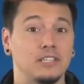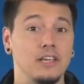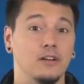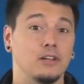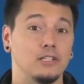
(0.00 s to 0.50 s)

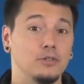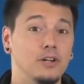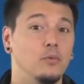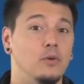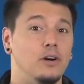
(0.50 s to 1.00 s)
skier can
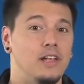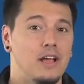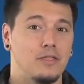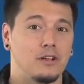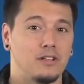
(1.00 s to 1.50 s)
trigger one,
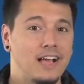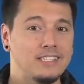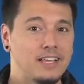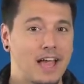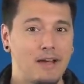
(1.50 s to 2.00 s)
the
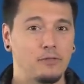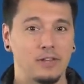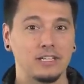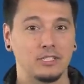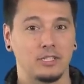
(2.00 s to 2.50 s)
classic
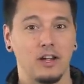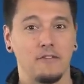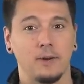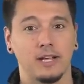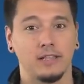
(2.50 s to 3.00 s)
avalanche set
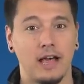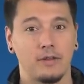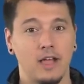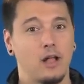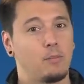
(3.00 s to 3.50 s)
off by a
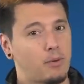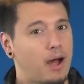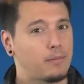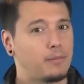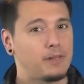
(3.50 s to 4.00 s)
loud yell
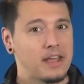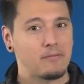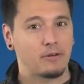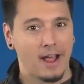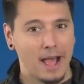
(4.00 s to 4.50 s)
probably
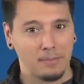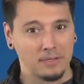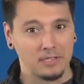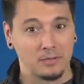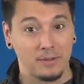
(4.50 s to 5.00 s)
never
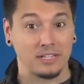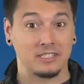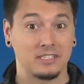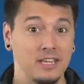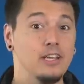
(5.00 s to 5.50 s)
happens,
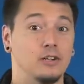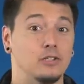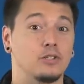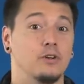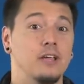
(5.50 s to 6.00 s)
because
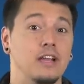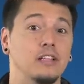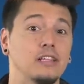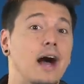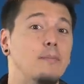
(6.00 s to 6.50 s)
skiers create a
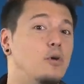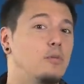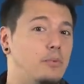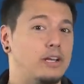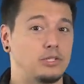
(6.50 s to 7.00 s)
lot
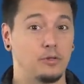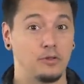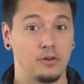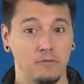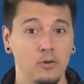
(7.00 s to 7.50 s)
more pressure
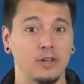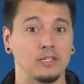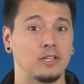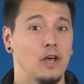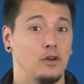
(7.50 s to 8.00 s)
than your
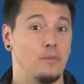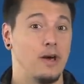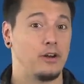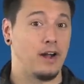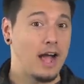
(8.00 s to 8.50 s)
voice, no
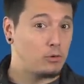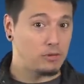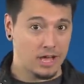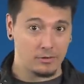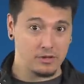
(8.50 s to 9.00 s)
matter how
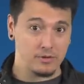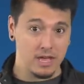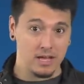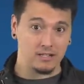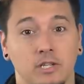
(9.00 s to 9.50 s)
loud you
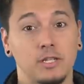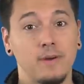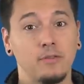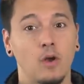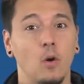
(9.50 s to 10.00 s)
yell. Just
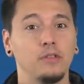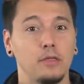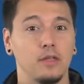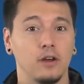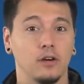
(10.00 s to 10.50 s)
about the only
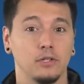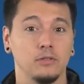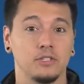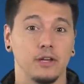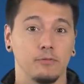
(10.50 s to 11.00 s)
thing
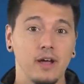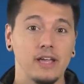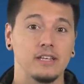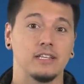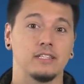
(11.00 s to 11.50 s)
cartoons get
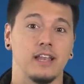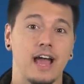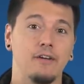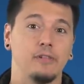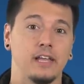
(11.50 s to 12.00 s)
right is that
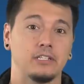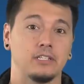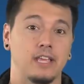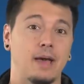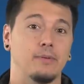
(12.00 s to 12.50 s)

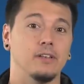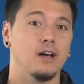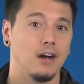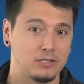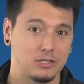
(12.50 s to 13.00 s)
avalanches
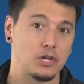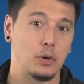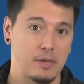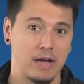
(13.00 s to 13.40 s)
happen on snowy